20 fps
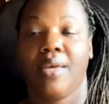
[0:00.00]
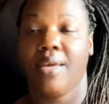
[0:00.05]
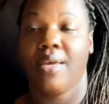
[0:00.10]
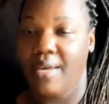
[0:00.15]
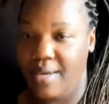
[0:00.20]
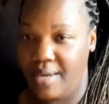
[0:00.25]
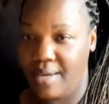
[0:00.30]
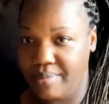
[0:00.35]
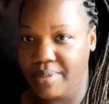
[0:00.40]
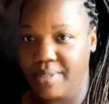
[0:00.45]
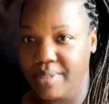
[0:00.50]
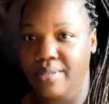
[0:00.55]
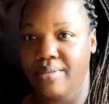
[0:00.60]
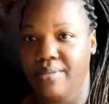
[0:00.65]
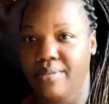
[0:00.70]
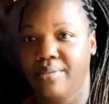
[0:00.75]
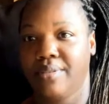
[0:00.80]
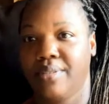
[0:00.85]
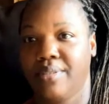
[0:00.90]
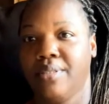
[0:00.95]

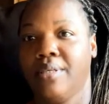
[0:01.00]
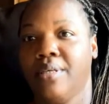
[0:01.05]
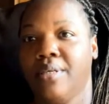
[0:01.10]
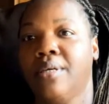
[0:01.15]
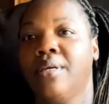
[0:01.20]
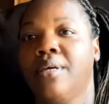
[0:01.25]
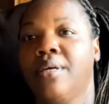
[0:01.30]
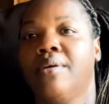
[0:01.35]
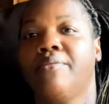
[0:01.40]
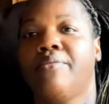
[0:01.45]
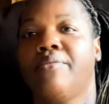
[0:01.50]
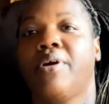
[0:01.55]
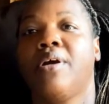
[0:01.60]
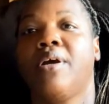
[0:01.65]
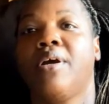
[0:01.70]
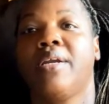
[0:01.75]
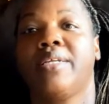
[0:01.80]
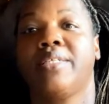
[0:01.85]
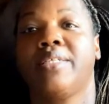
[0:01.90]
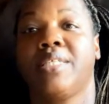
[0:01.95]
Absolutely. For
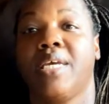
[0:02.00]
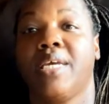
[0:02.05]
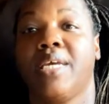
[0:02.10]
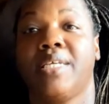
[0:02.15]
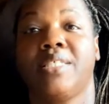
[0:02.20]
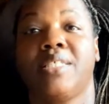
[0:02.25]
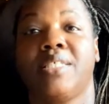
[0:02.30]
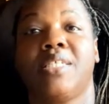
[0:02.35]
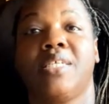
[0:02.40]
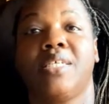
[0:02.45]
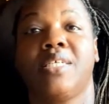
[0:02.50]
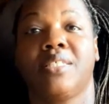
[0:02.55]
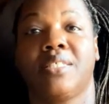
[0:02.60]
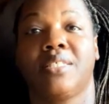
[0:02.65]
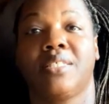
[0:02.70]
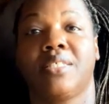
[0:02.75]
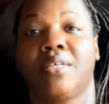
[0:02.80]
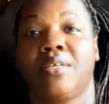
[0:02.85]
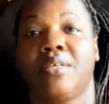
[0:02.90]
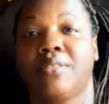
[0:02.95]
her to change, she needs to
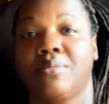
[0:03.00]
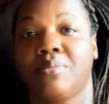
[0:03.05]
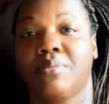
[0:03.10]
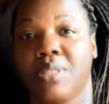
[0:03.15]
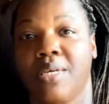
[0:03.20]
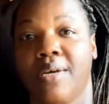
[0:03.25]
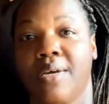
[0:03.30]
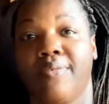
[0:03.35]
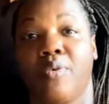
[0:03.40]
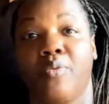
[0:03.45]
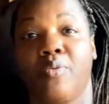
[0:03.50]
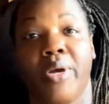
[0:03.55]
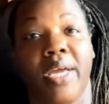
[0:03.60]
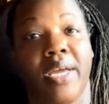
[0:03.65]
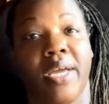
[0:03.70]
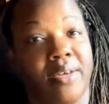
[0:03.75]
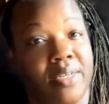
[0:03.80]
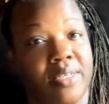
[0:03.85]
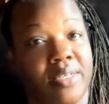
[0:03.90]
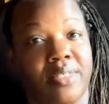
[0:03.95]
show some self
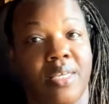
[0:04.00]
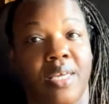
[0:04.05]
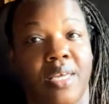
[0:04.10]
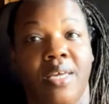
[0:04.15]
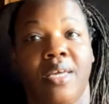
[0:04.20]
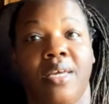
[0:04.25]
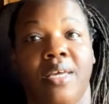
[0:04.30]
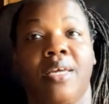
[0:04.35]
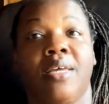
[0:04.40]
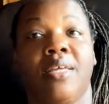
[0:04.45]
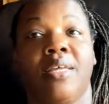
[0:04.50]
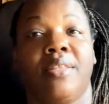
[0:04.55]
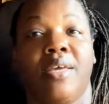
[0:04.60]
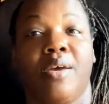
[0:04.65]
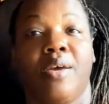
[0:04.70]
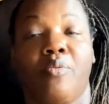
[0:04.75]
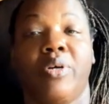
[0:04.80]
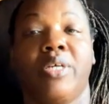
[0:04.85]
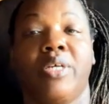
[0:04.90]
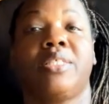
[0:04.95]
awareness
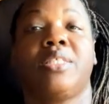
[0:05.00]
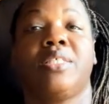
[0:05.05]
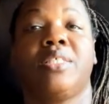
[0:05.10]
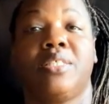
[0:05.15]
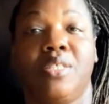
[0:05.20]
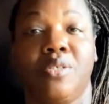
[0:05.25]
that what she's